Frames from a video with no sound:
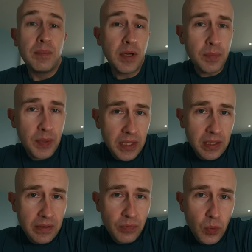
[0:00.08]
my opinion,
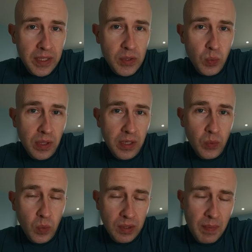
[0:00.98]
and for what it's
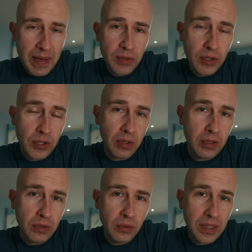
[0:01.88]
worth, what I'm about to show
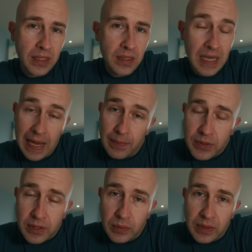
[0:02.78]
you is
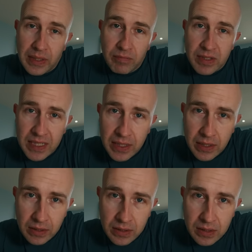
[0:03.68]
absolutely
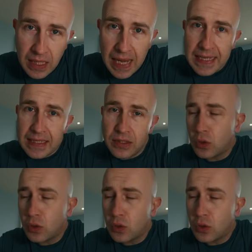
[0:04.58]
ridiculous and,